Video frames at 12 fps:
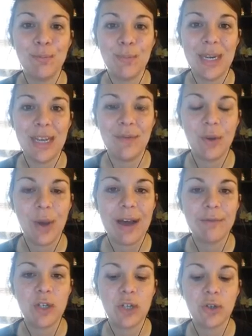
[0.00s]
many of you
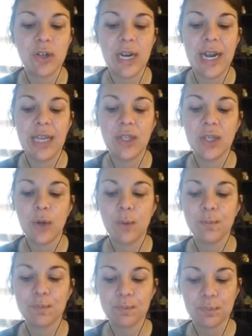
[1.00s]
have children. And so
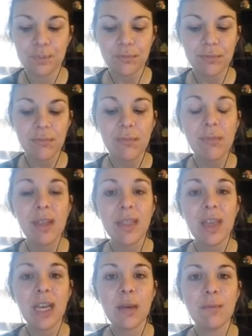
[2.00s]

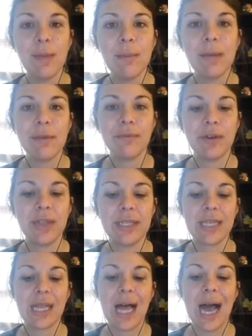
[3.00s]
the commitment for
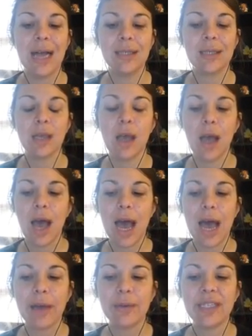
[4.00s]
this class,
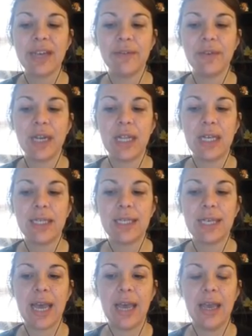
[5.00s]
I would definitely
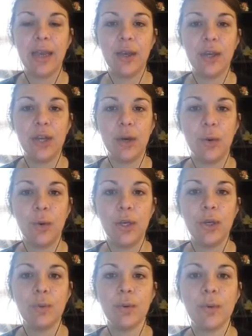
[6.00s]
say,
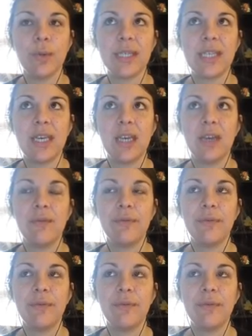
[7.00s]
you will receive,